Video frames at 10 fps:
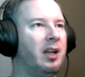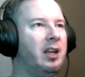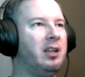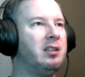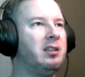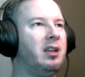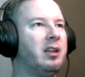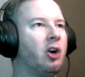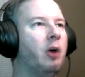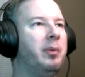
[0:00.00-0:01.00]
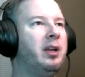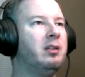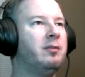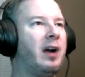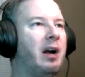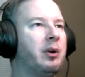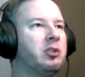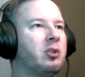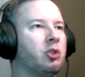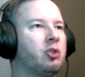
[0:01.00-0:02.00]
And see, they're homing
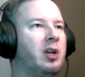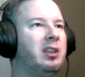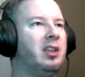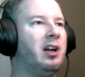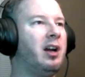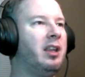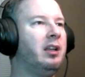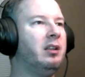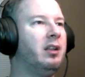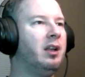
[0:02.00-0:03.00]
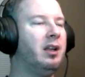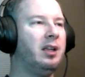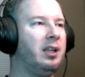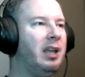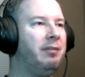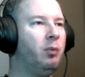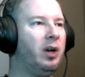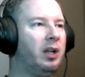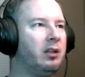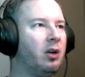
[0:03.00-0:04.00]
fireworks, go straight there, and then even
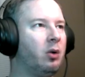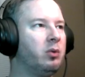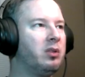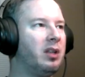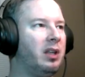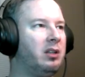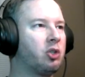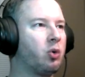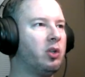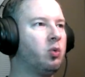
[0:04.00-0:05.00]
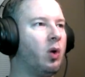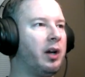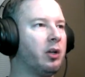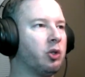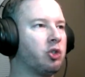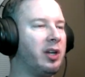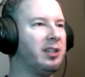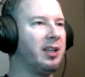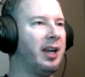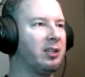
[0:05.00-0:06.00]
when it goes and destroys one, it goes straight
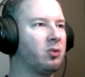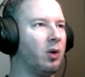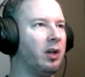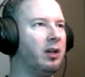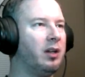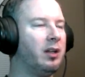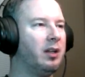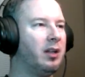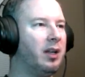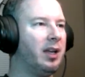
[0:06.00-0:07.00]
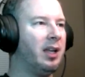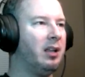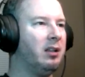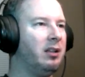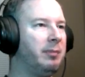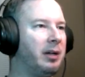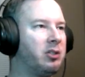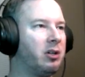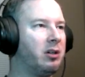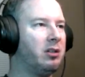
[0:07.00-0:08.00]
to the next one. Leave my
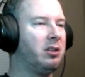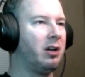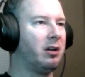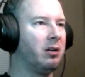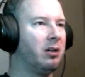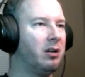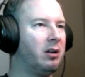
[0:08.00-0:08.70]
turret there.